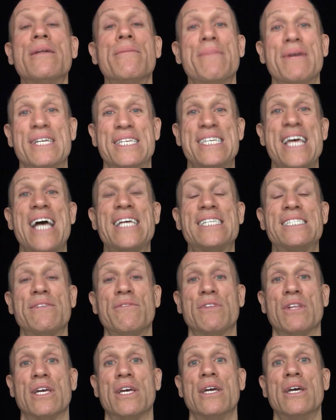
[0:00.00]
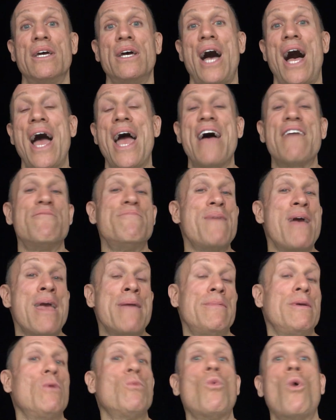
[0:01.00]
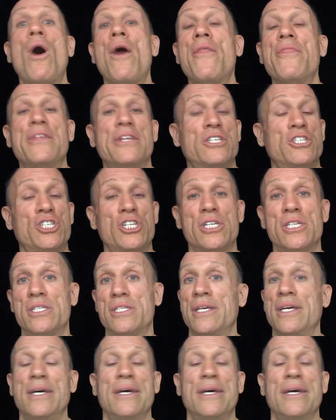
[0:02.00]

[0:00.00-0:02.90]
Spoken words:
them excessively. I have maybe one that's just,